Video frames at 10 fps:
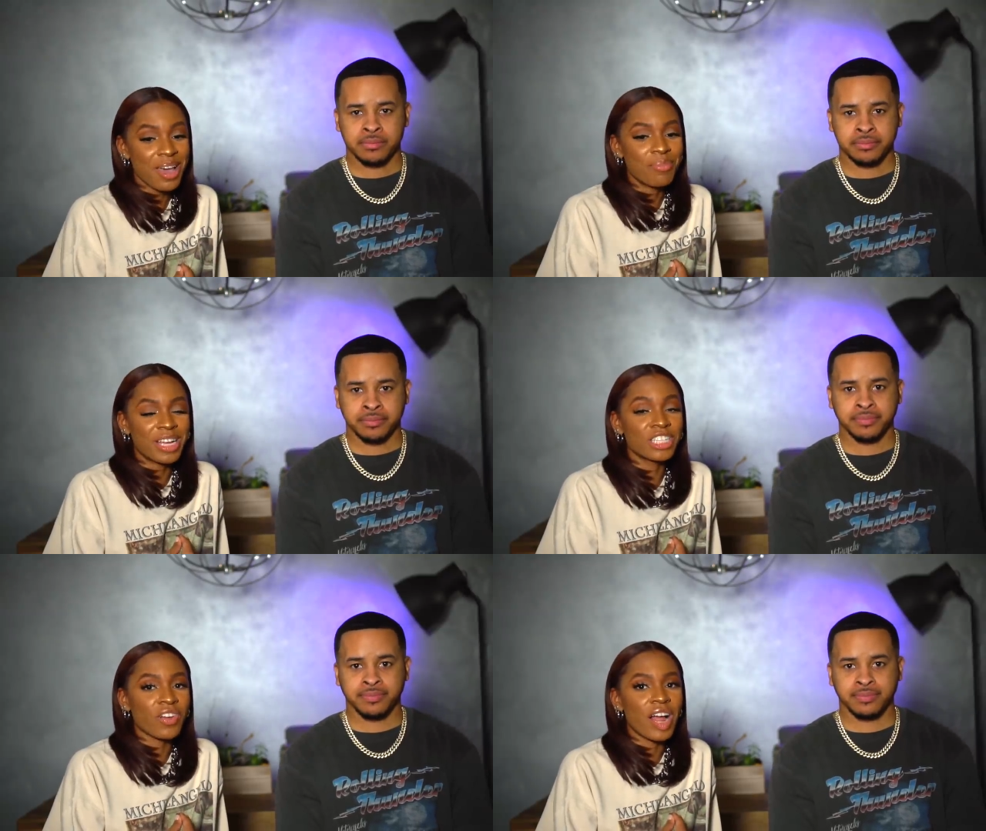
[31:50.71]
Speaker 1: But
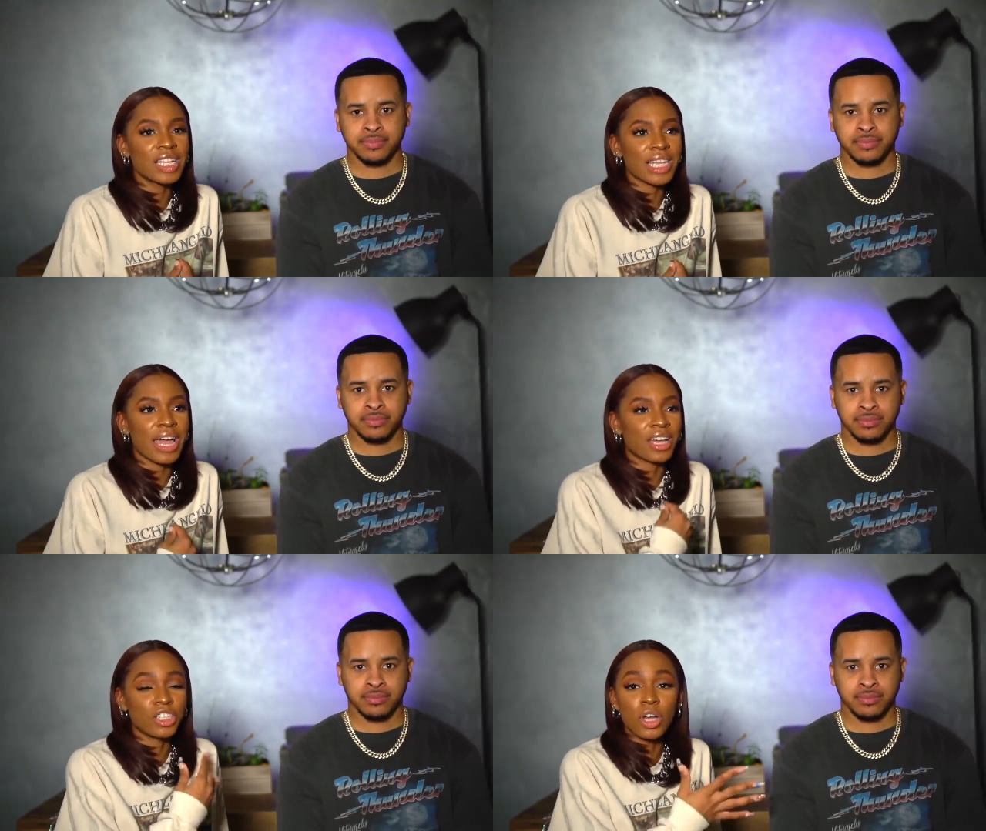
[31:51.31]
as far as
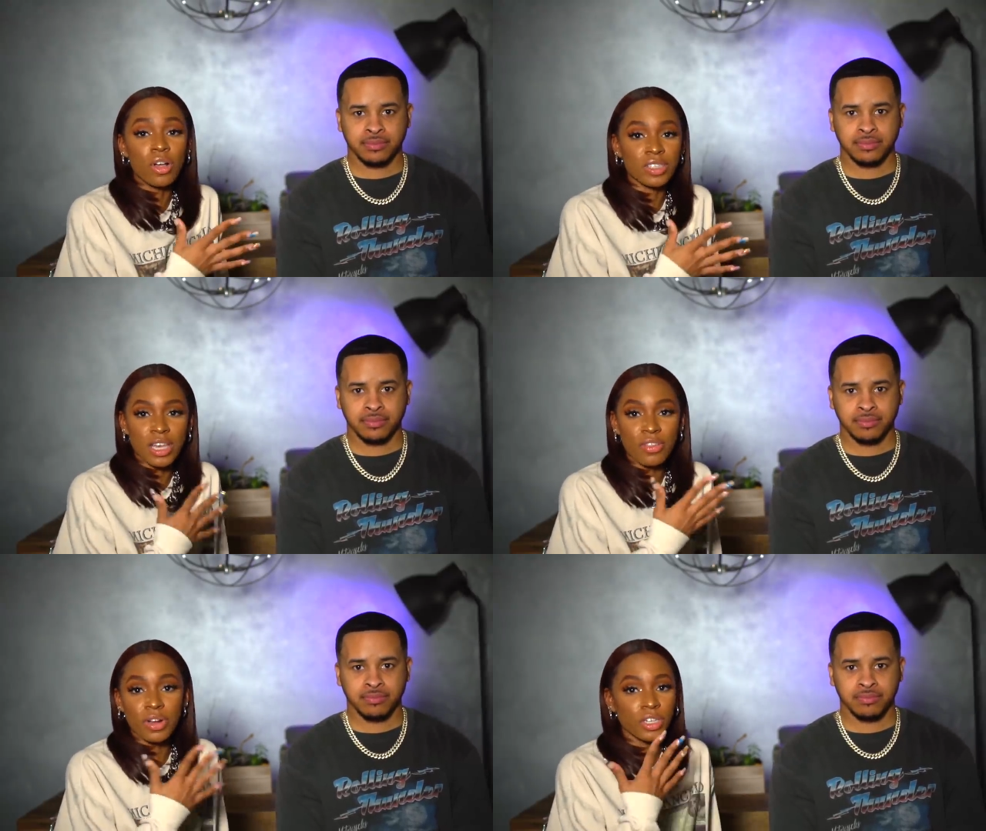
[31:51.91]
like adults,
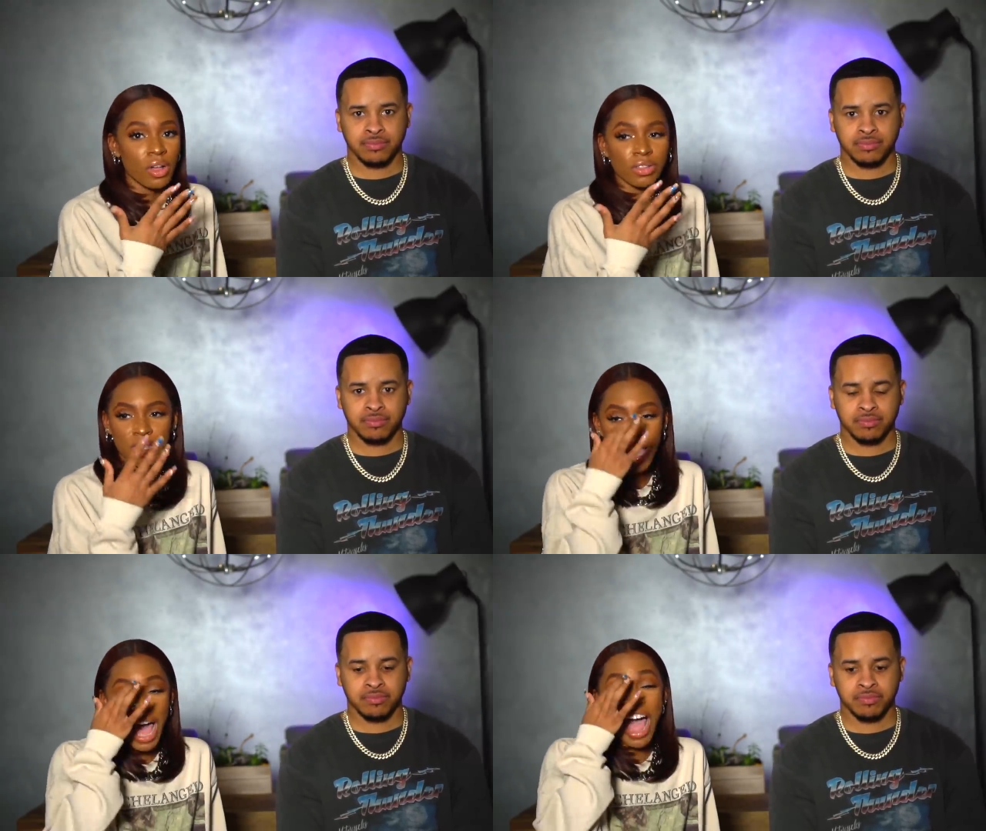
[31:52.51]
other adults,
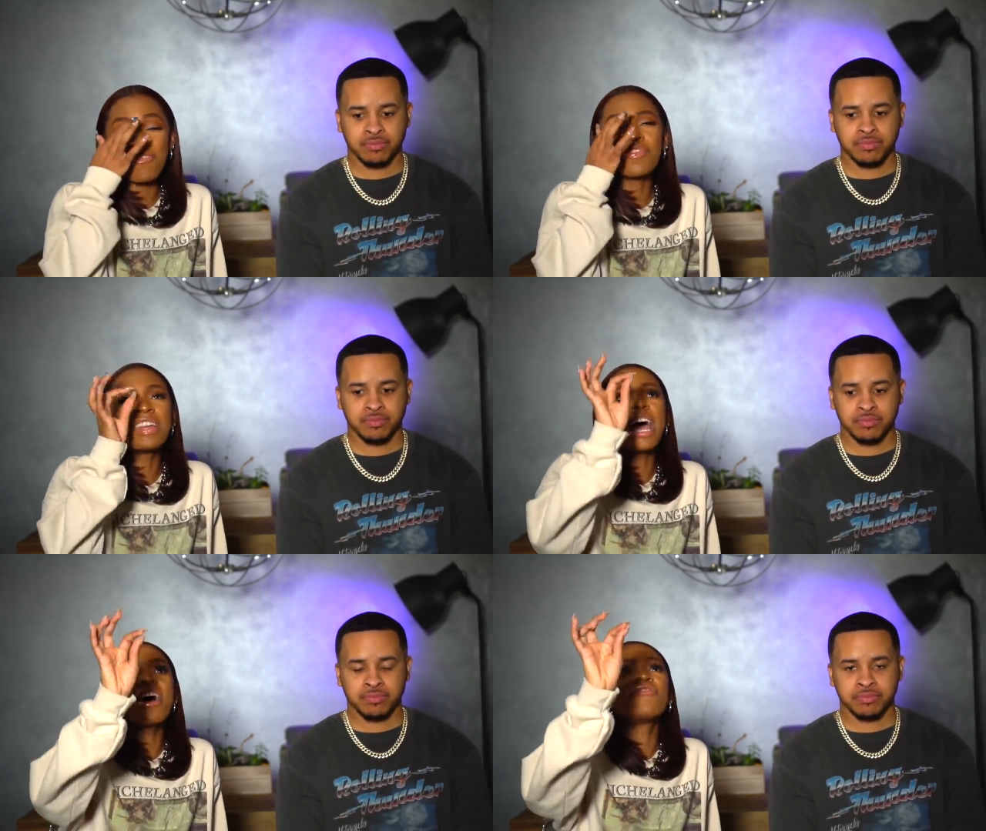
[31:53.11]
I've
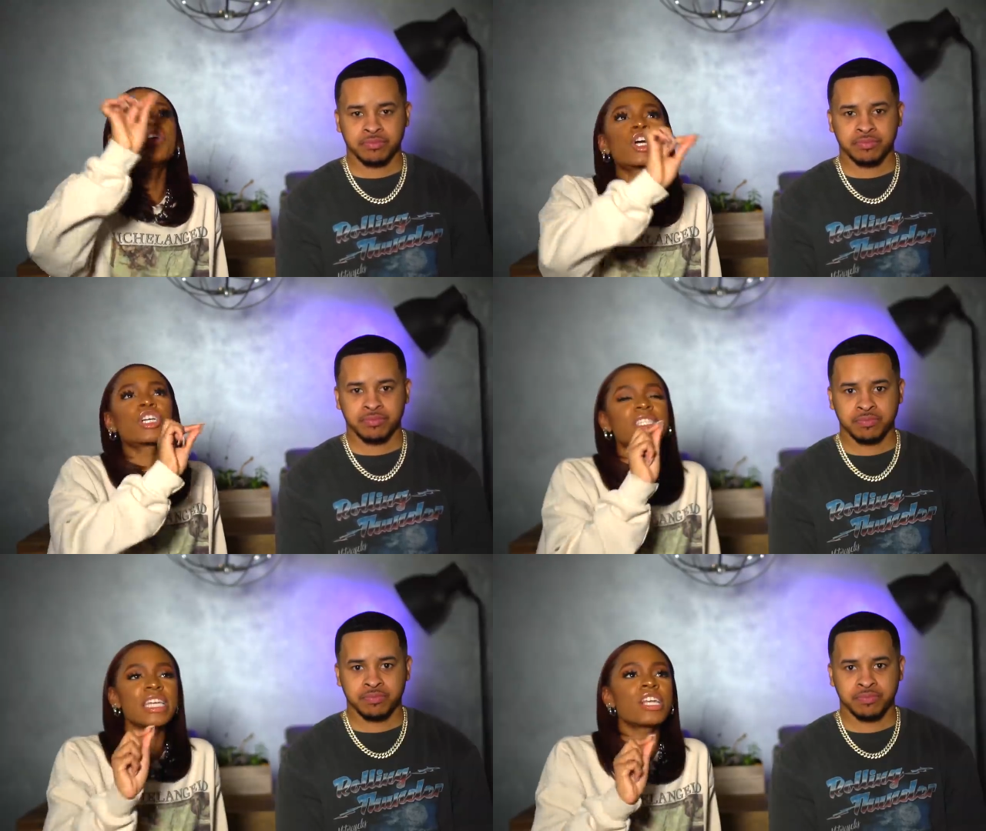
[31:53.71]
never
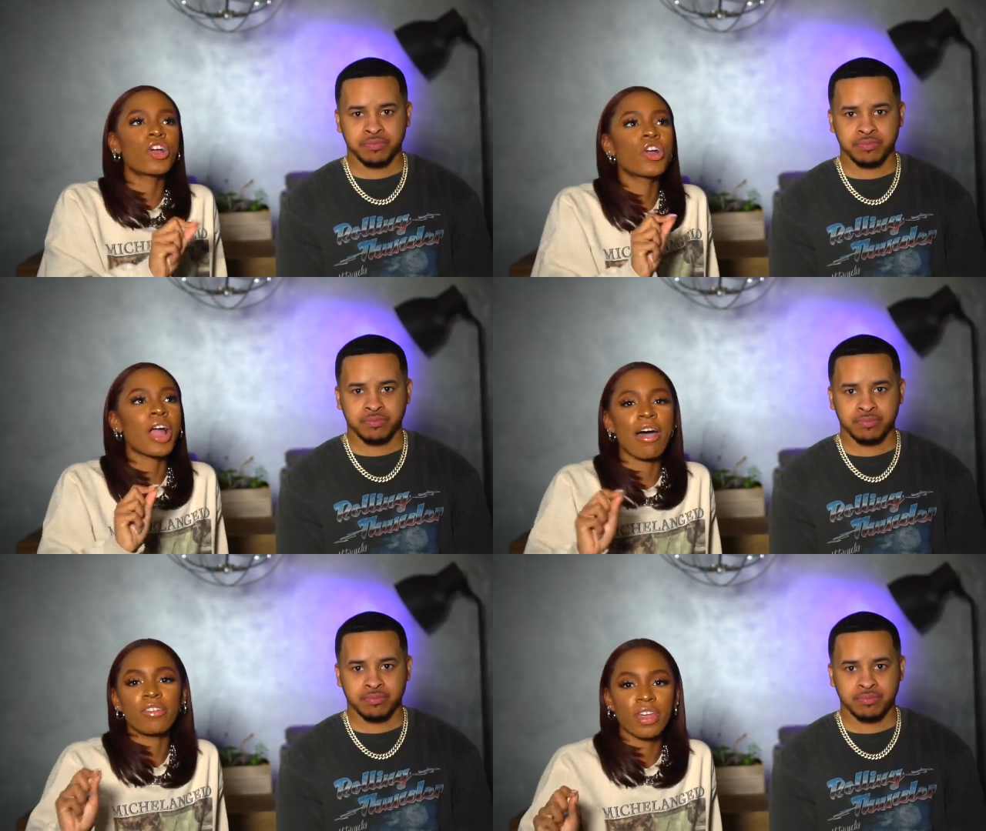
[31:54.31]
seen her
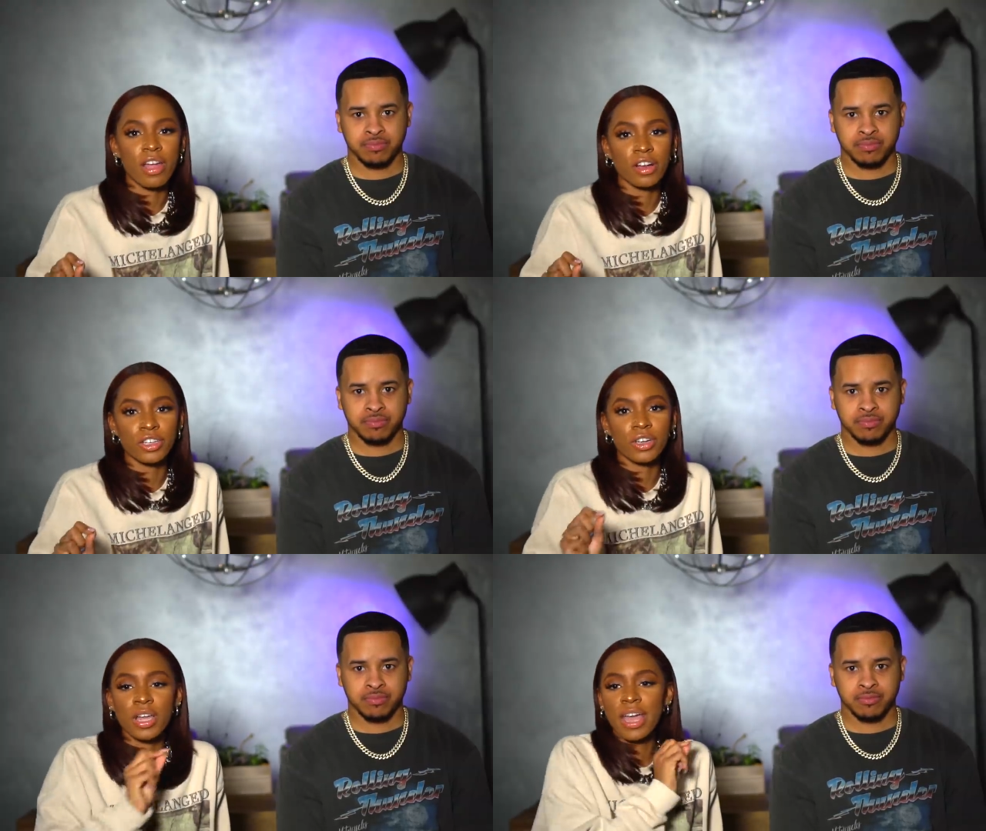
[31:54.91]
out of
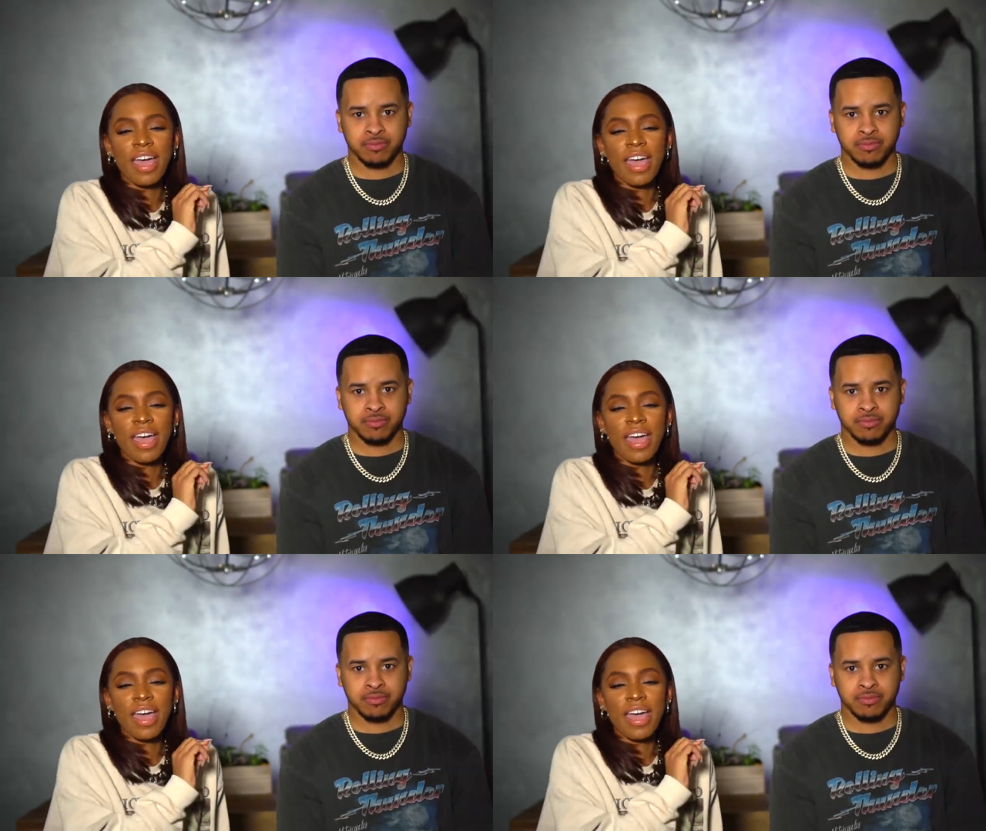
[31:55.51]
character